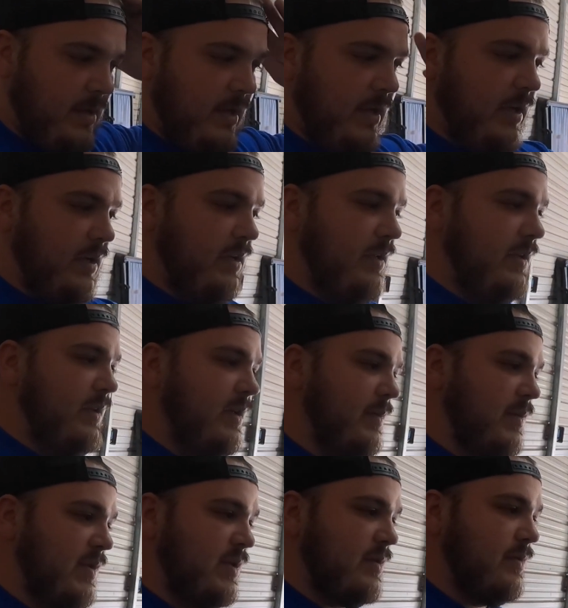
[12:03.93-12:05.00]
And
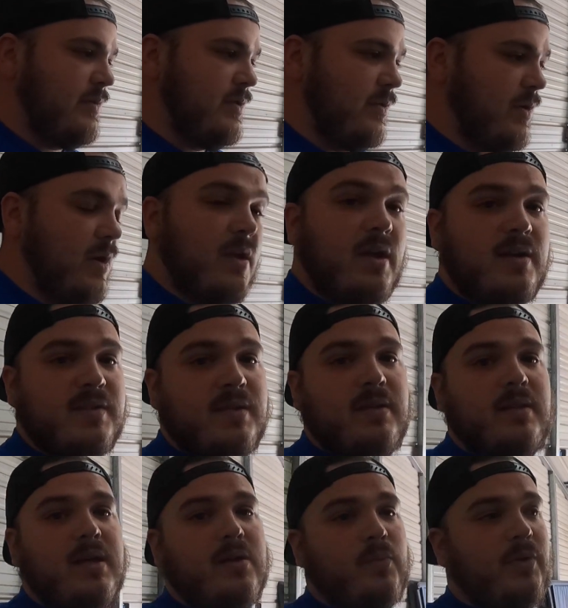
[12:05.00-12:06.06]
it was sort of causing
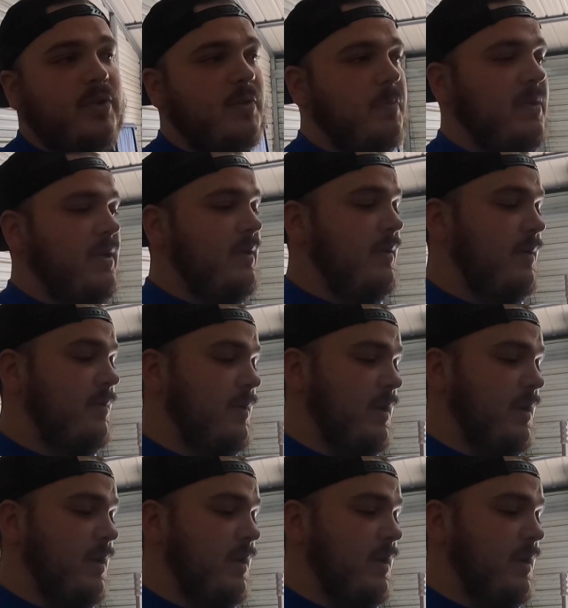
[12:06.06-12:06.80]
a lot of wheel speed.